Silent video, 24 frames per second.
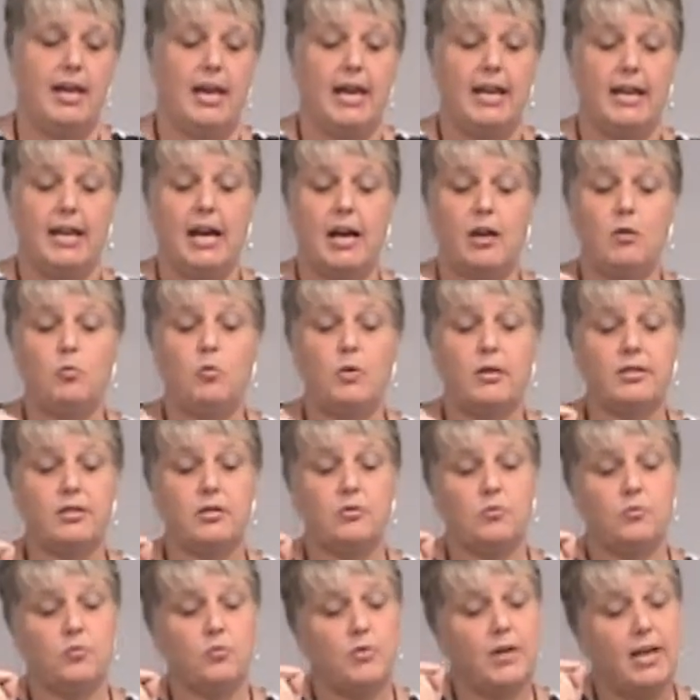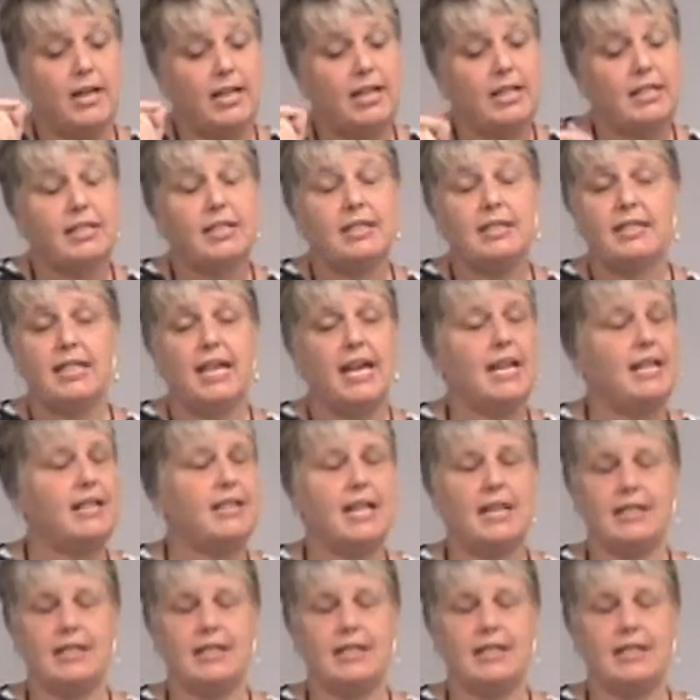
And I wasn't ready to take